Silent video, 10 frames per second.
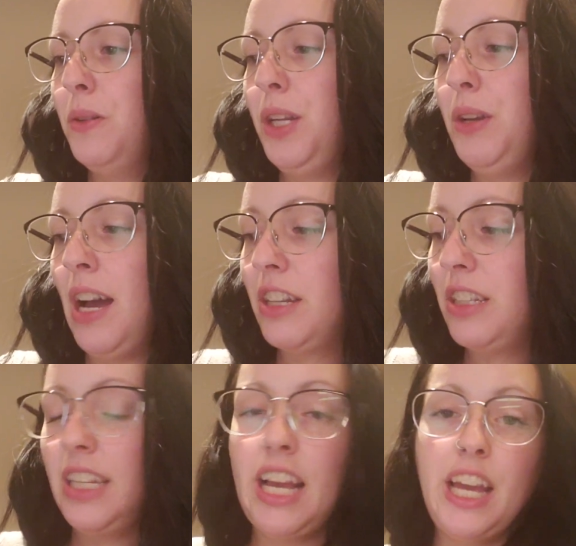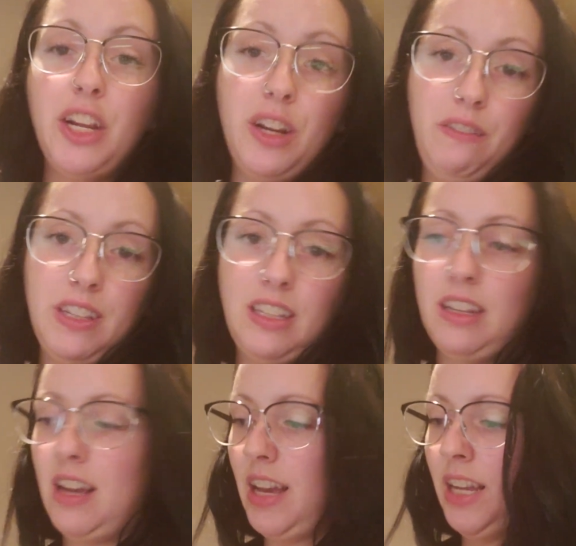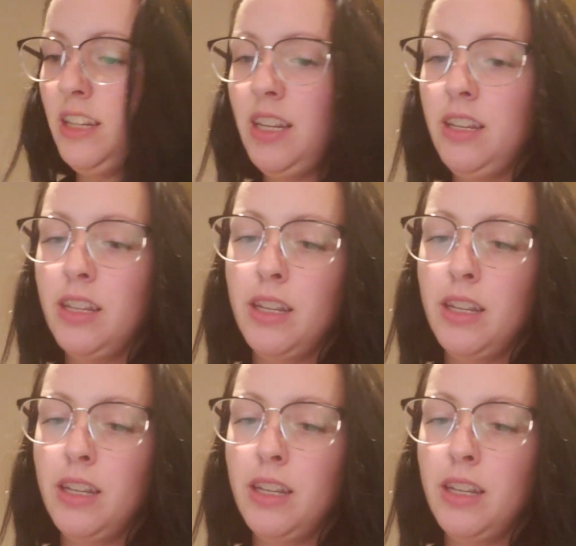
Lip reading: you actually get your Invisalign,